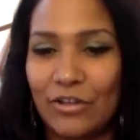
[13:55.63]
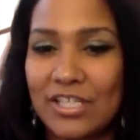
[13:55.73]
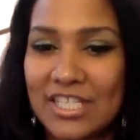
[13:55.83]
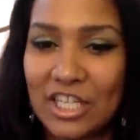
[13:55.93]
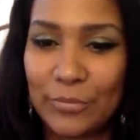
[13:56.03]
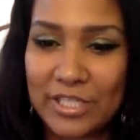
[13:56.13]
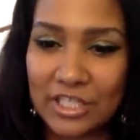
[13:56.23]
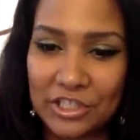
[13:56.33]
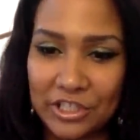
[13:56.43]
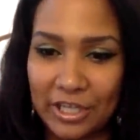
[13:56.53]
I'll just send him his
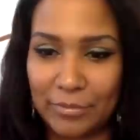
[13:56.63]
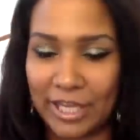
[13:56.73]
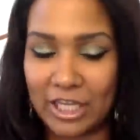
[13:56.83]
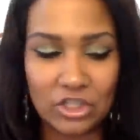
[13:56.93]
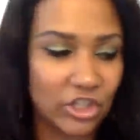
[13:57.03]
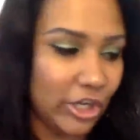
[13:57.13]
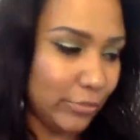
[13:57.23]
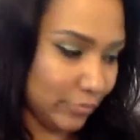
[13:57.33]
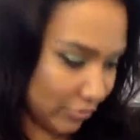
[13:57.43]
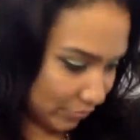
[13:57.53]
cut. I'm like, here,
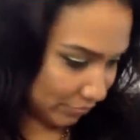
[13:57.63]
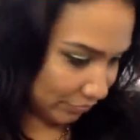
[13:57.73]
James.